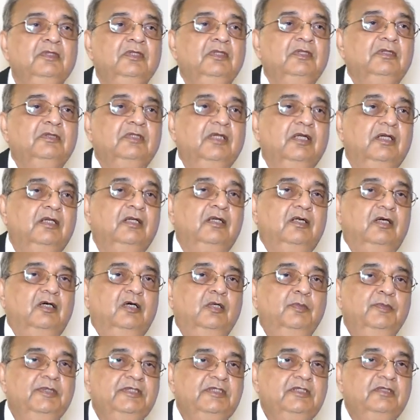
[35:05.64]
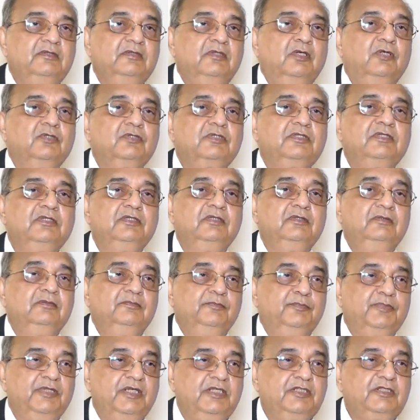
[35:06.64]
then how much is oxygen
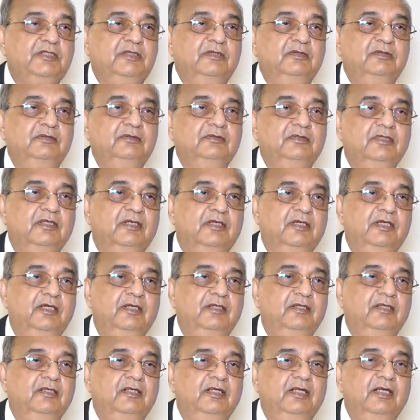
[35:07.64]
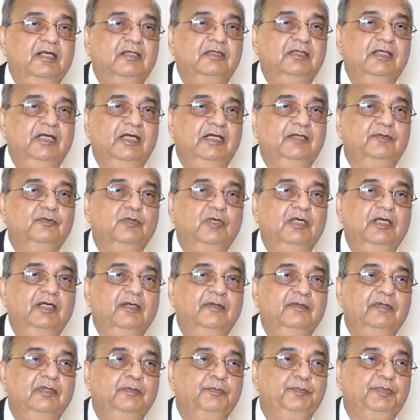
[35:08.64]
pressure generated at the alveolar
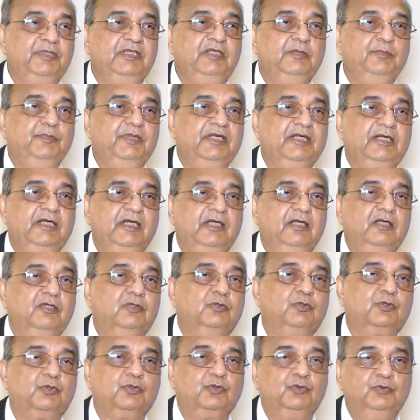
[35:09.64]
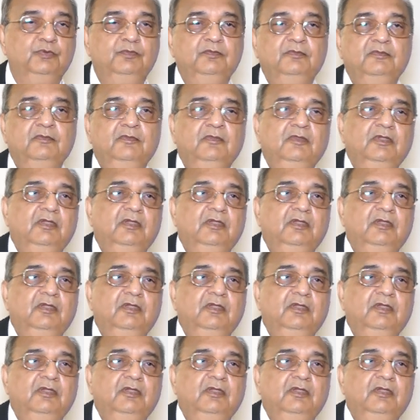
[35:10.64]
level, P big AO2,